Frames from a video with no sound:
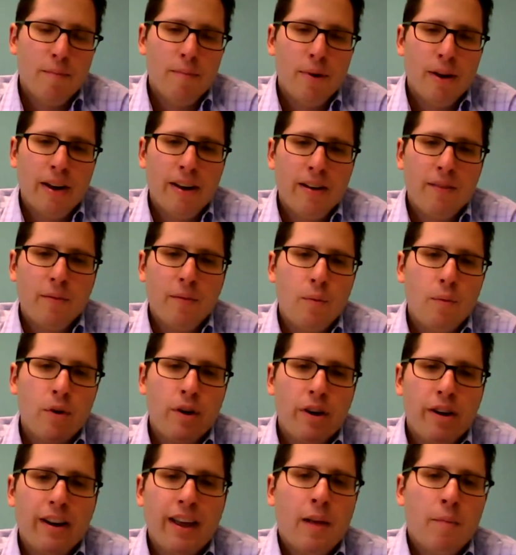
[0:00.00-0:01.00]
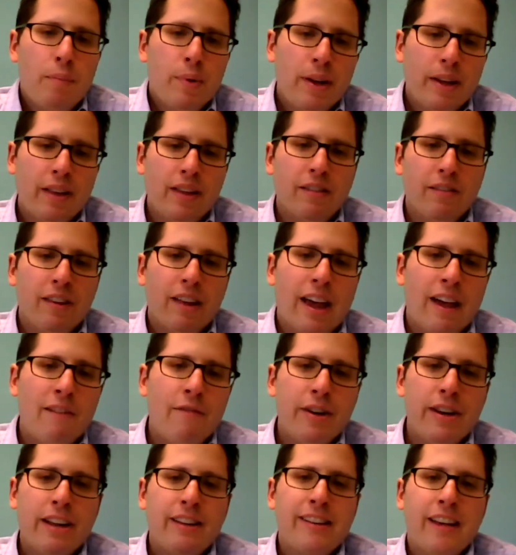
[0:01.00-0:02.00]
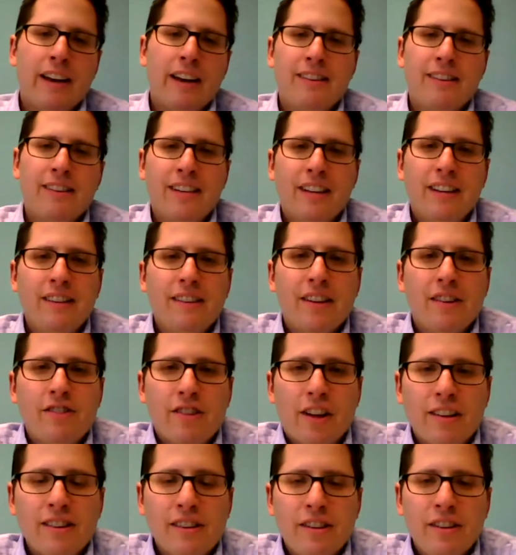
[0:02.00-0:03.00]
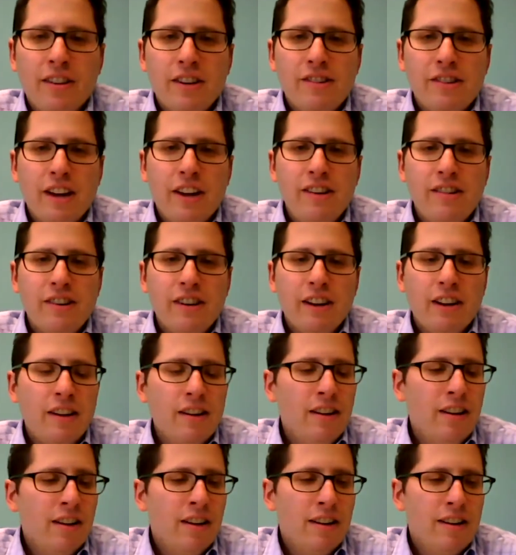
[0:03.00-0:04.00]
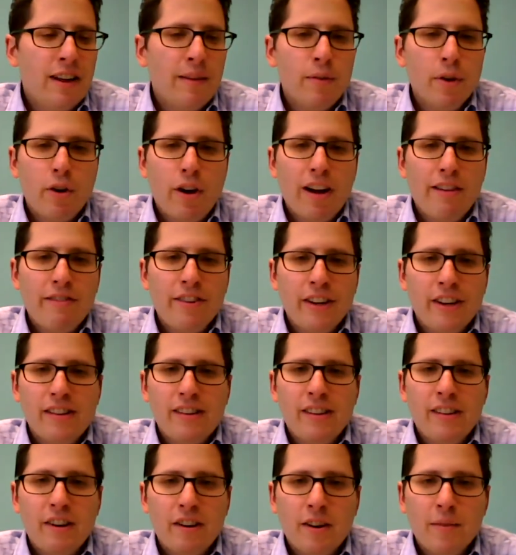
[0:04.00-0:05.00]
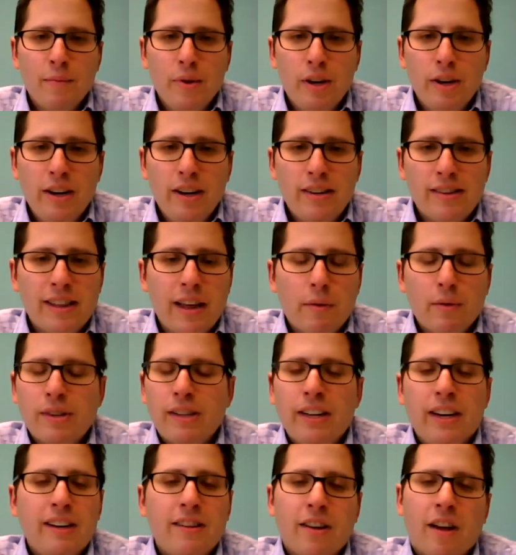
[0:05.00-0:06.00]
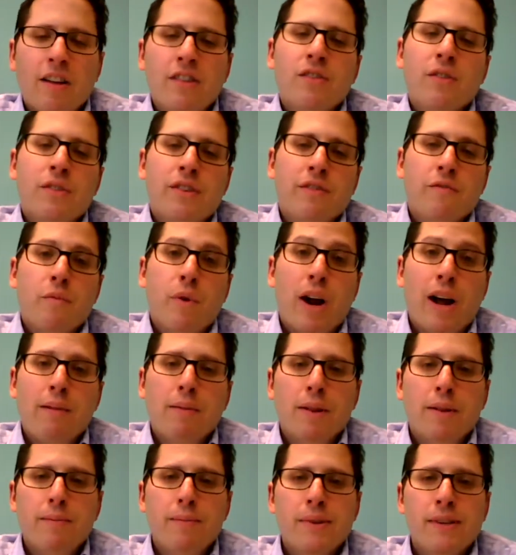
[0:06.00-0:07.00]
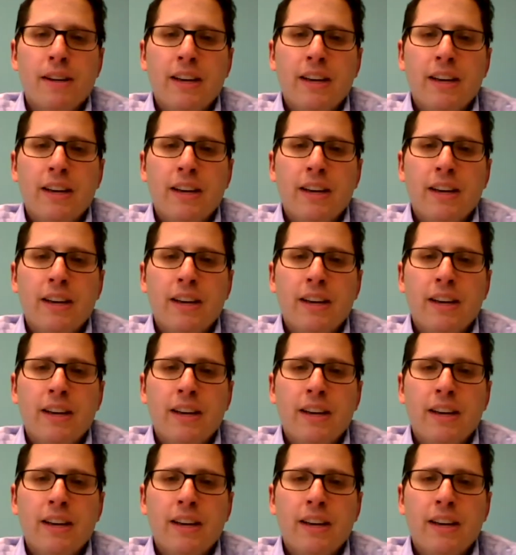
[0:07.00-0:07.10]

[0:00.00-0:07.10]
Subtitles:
but we weren't helping everyday Tennesseans adjust to the changing demographics in their communities, and that was leading to all sorts of problems.